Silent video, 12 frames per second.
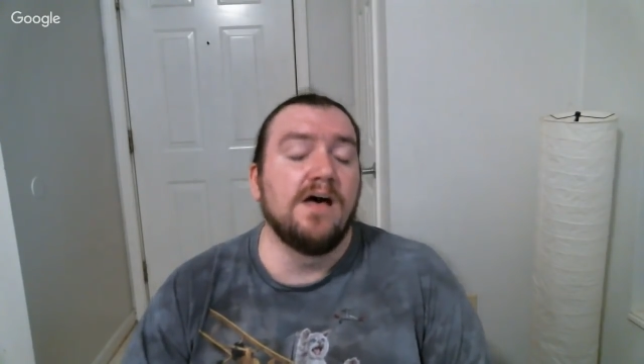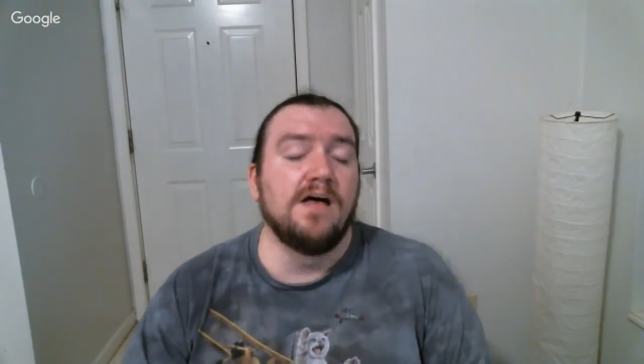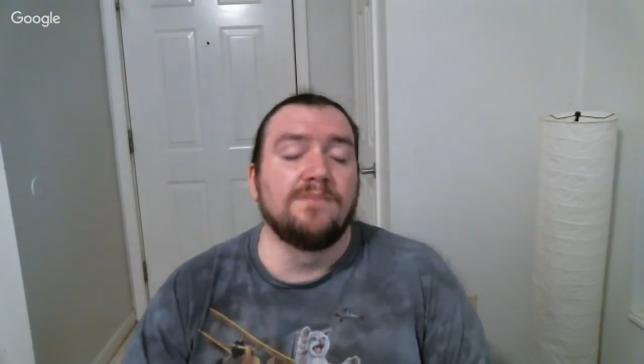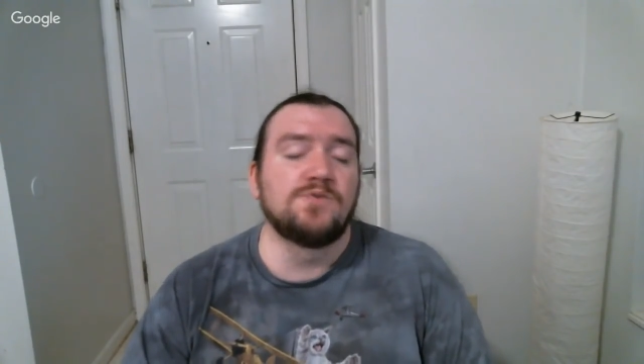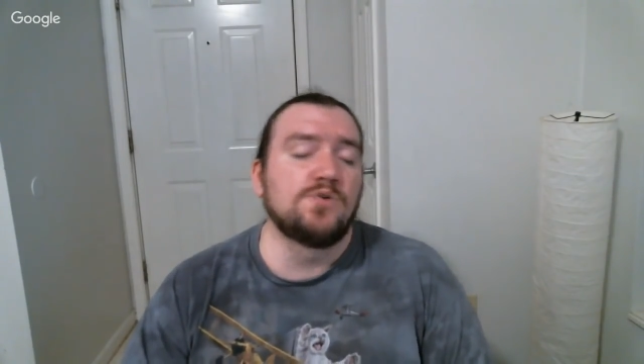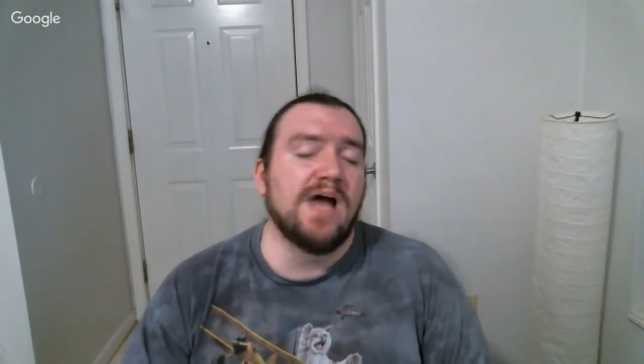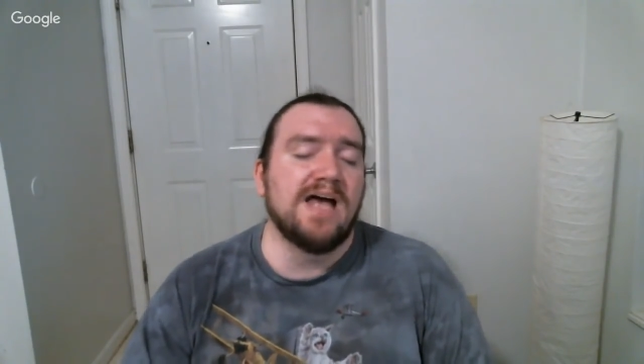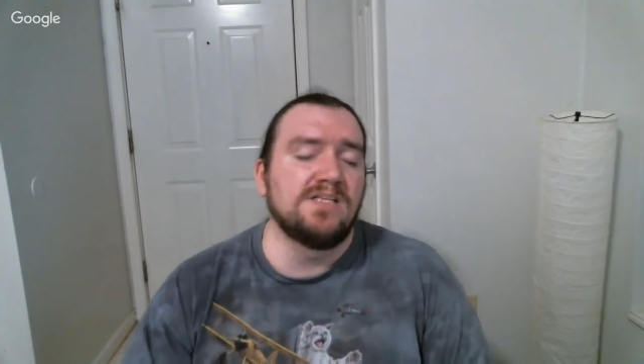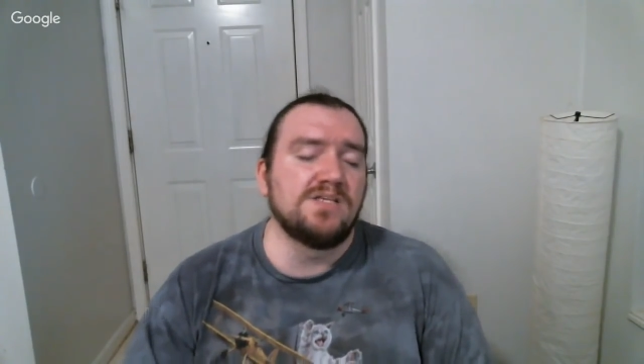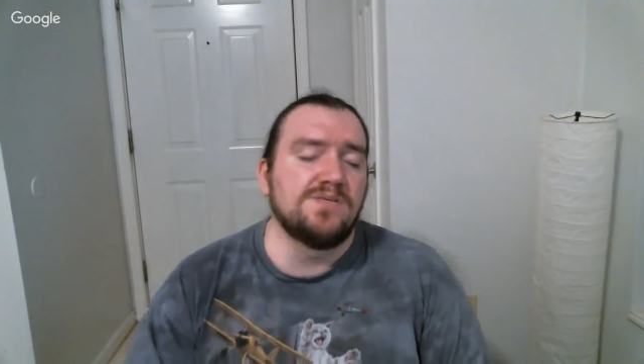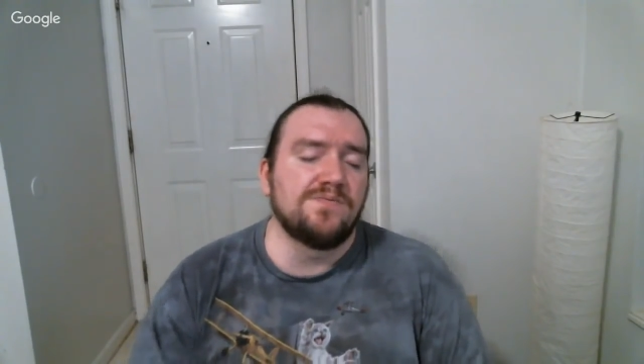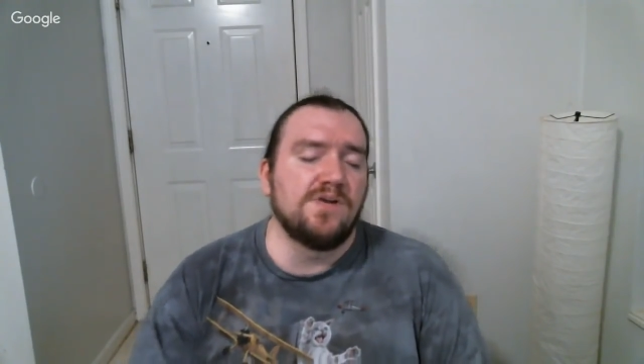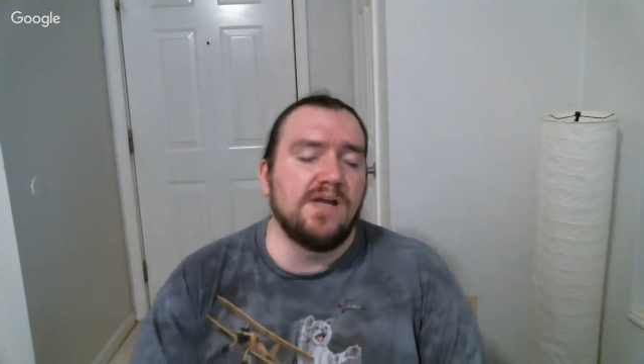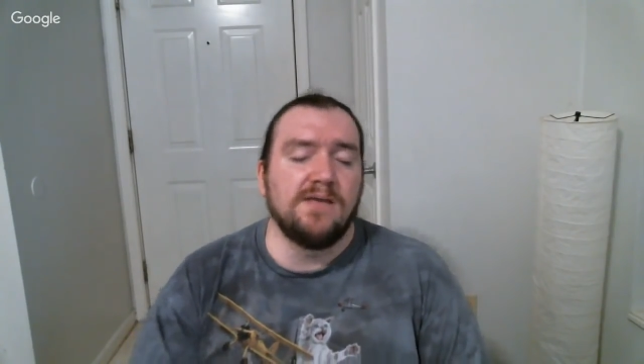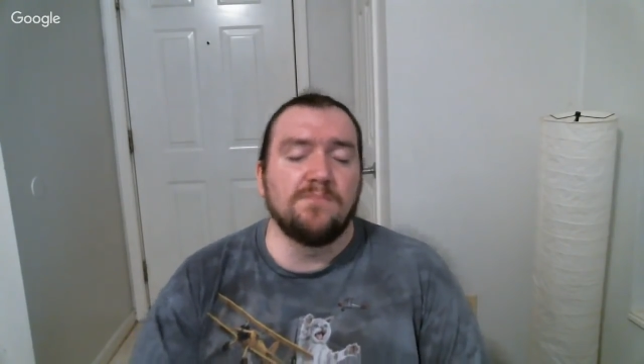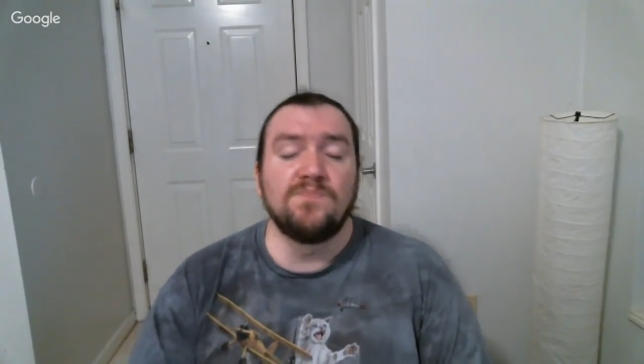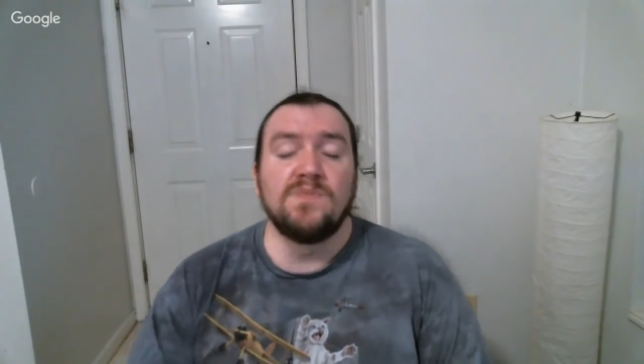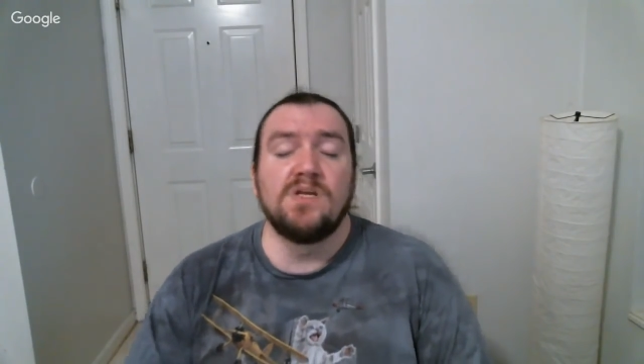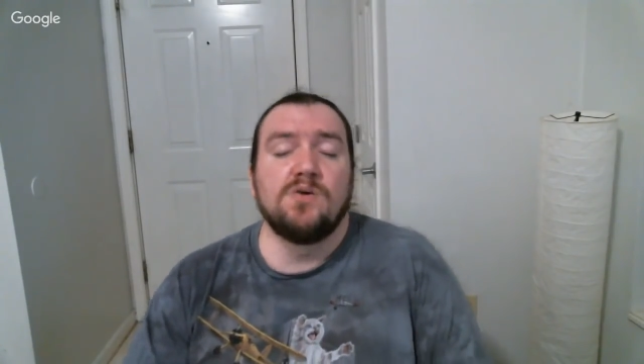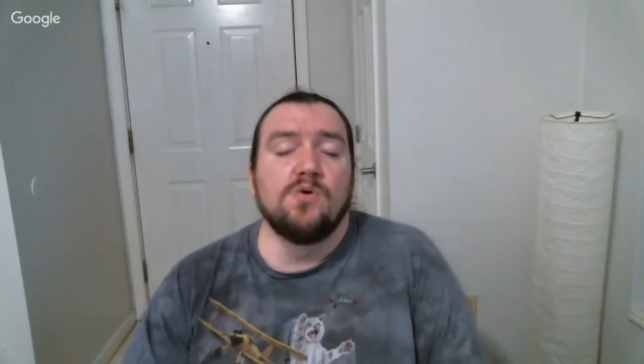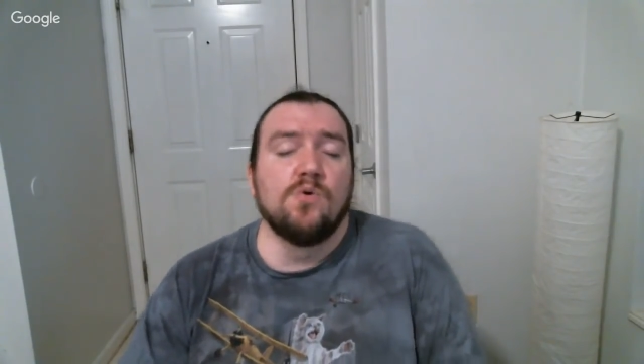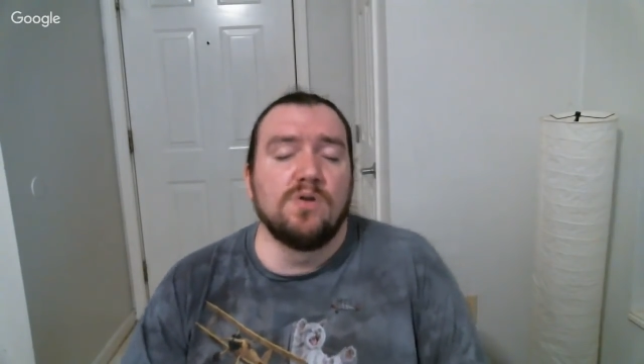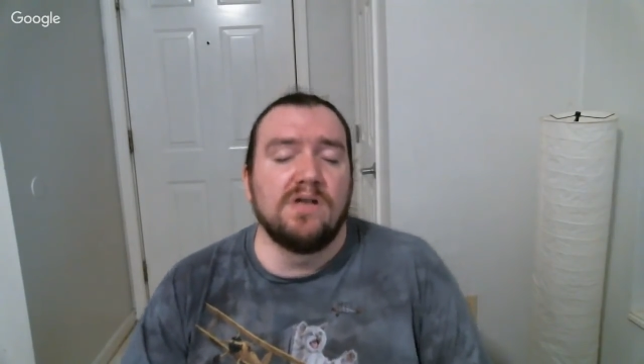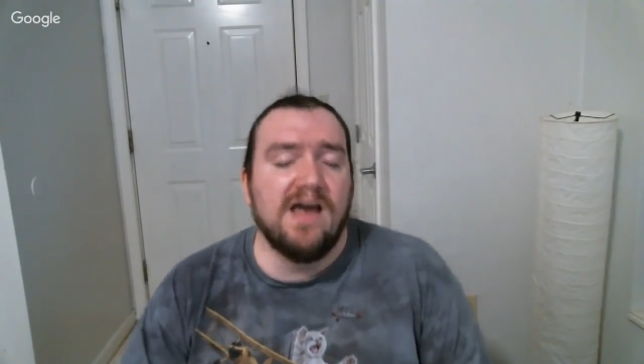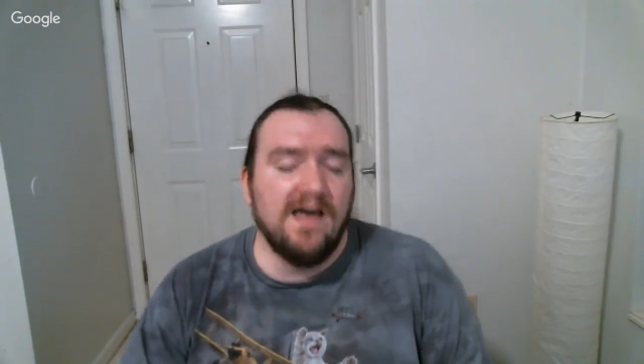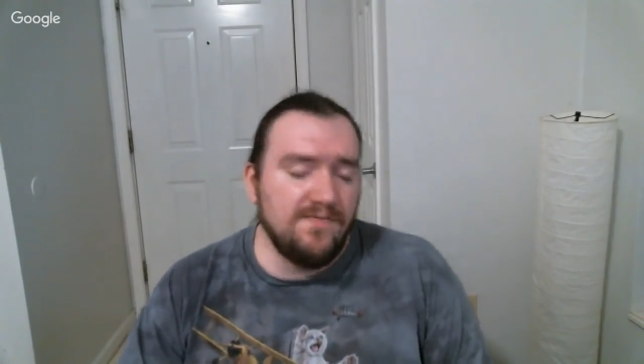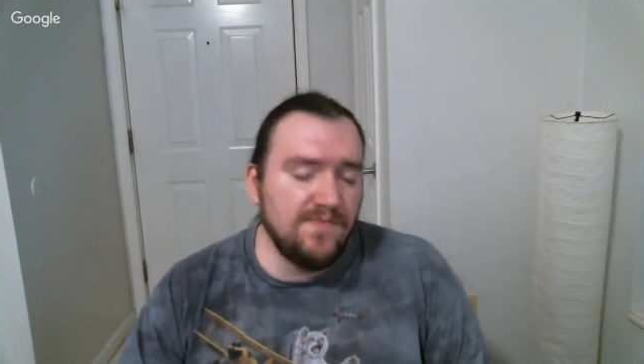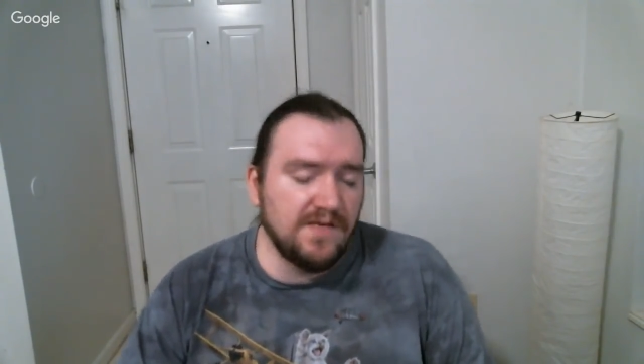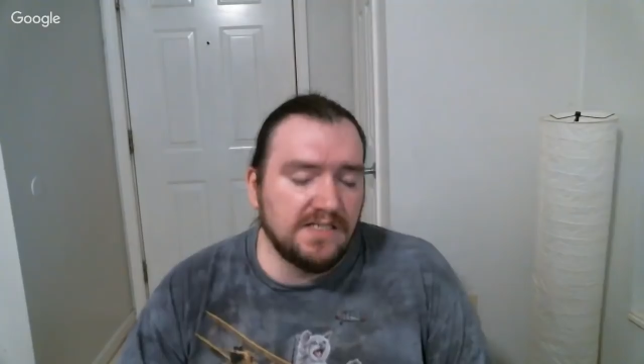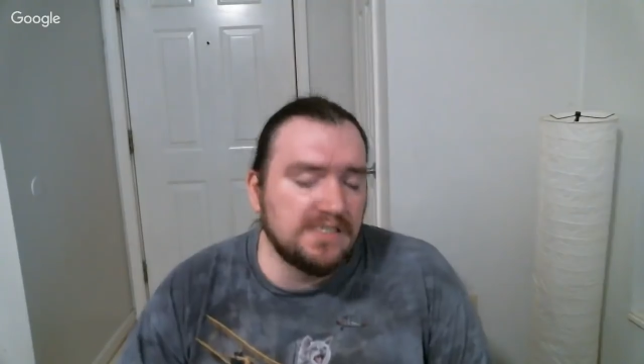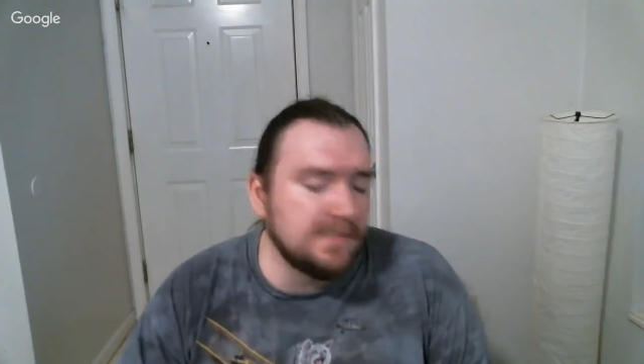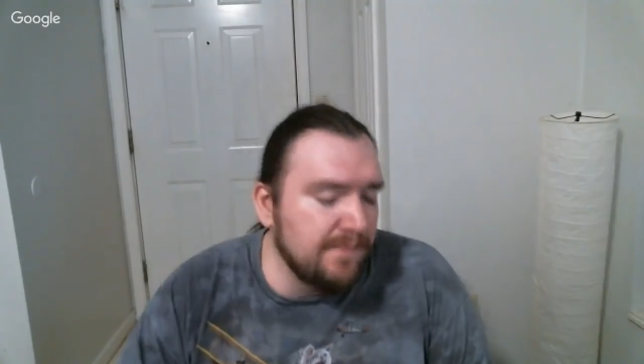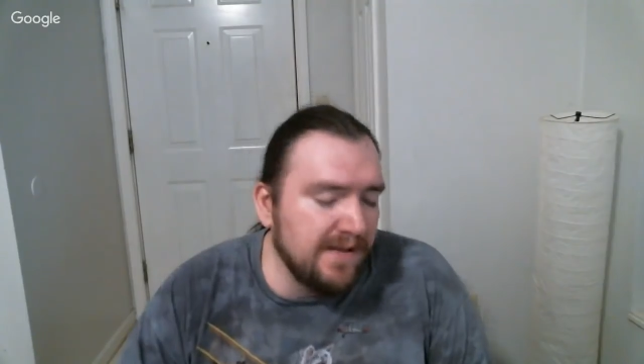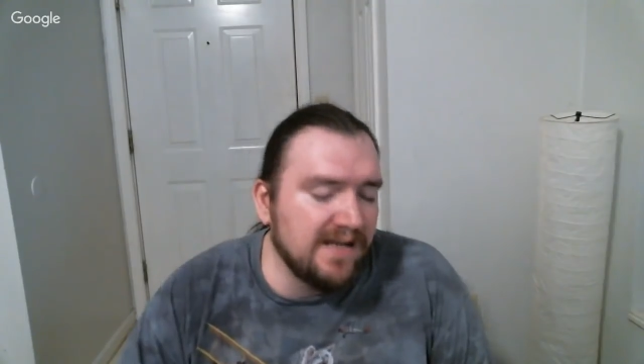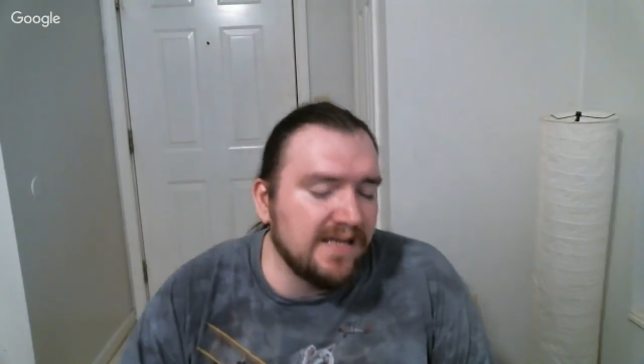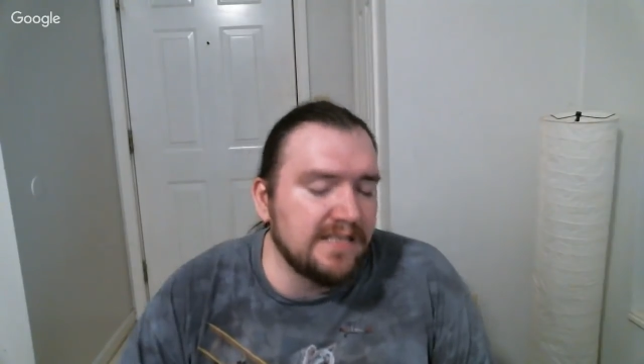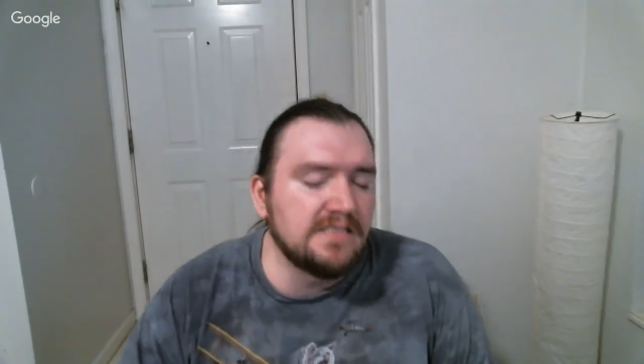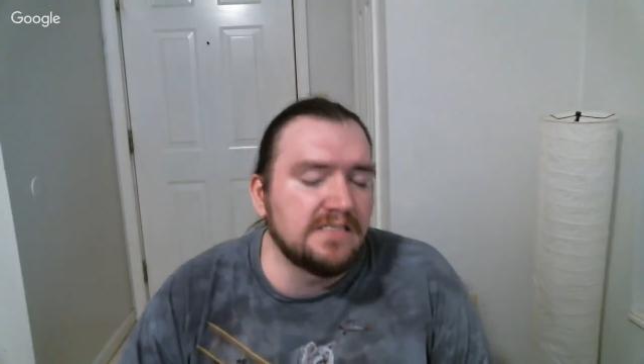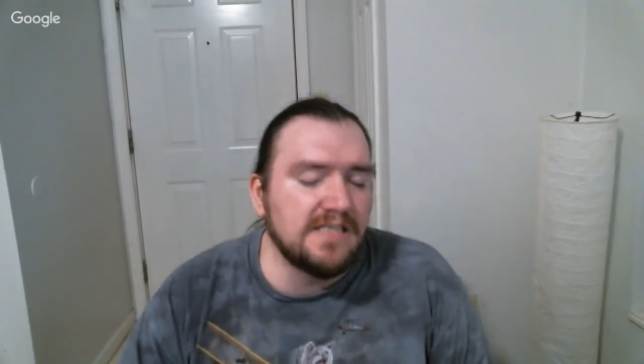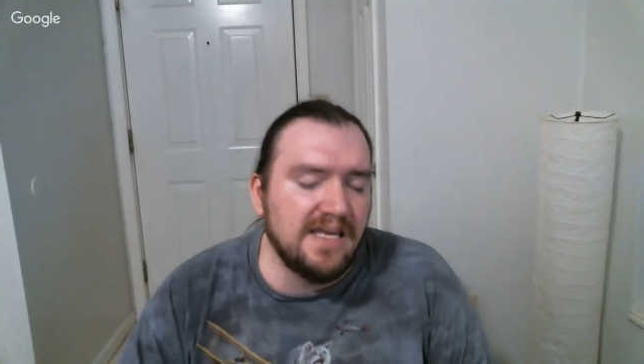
of transferring your life experience